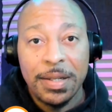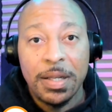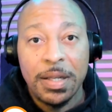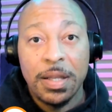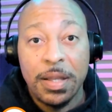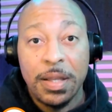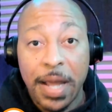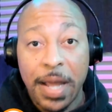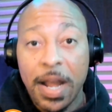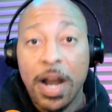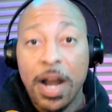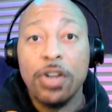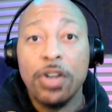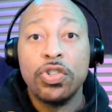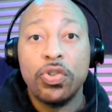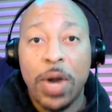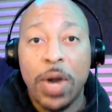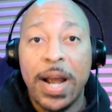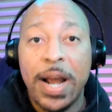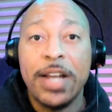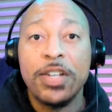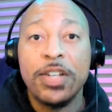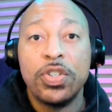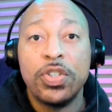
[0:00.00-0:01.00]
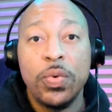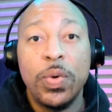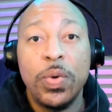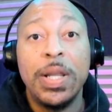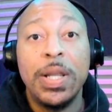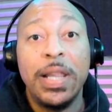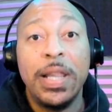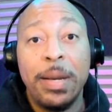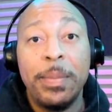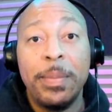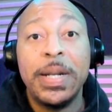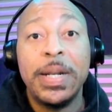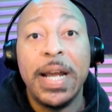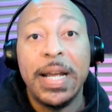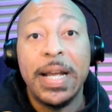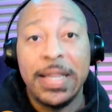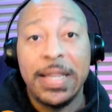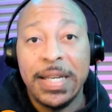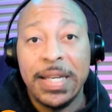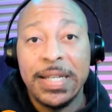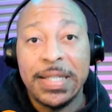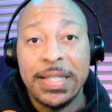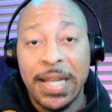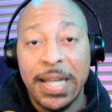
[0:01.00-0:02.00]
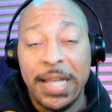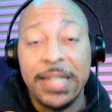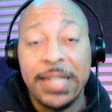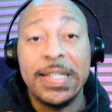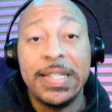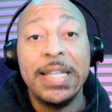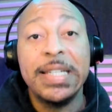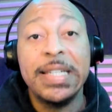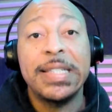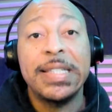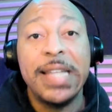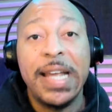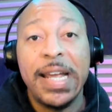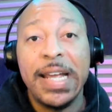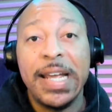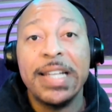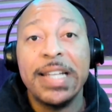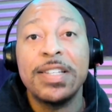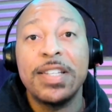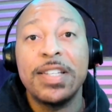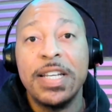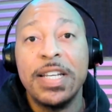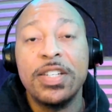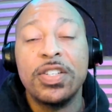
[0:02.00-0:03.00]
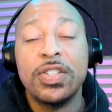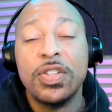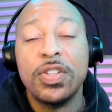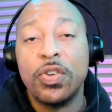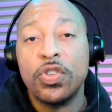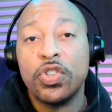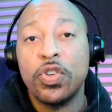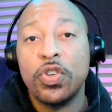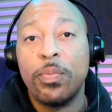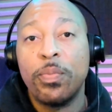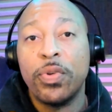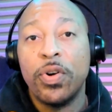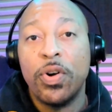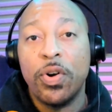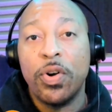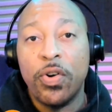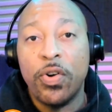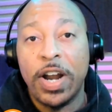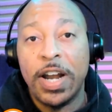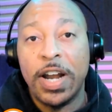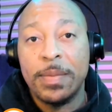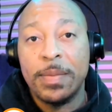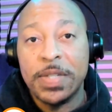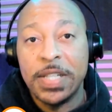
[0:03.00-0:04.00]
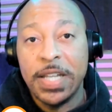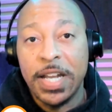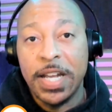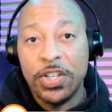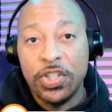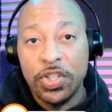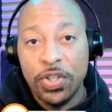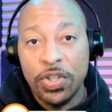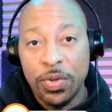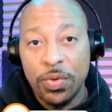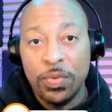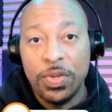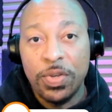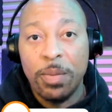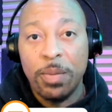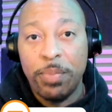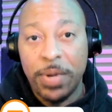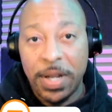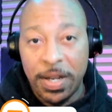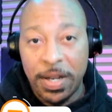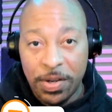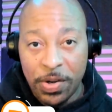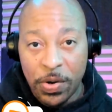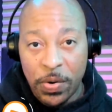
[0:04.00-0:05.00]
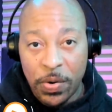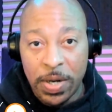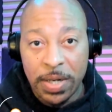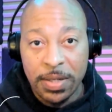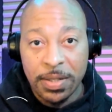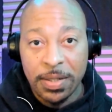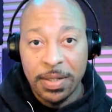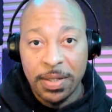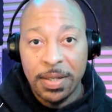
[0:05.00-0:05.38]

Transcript: They are trying to eliminate these things, these social programs that you depend on,